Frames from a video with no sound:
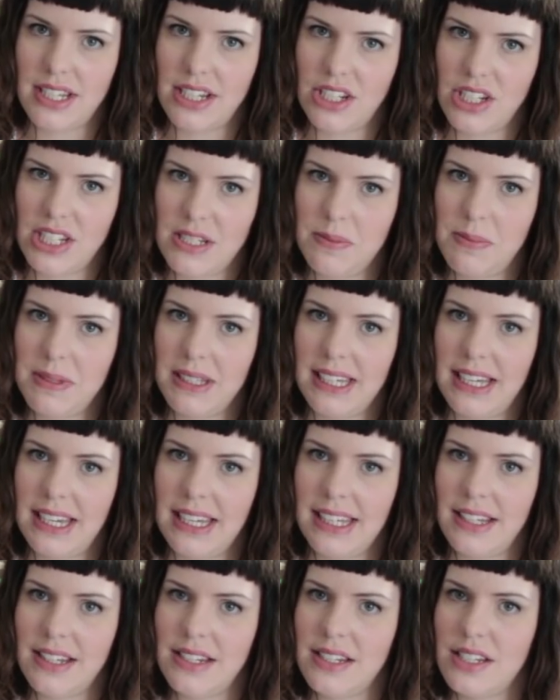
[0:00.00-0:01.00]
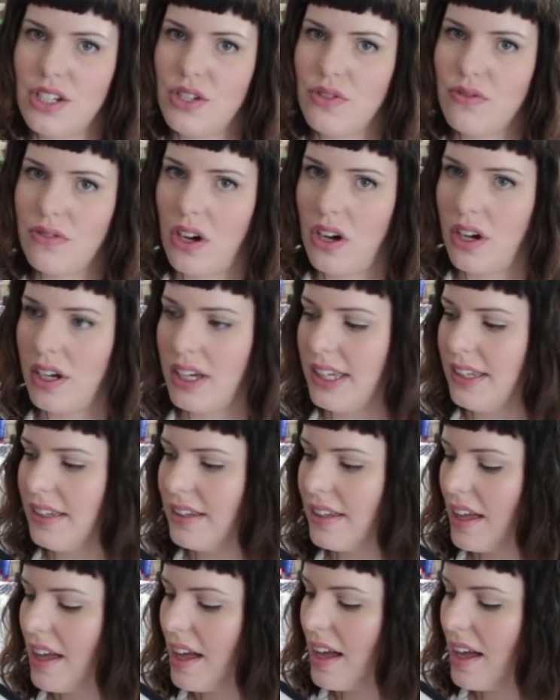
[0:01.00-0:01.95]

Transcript: that she's been getting into drawing,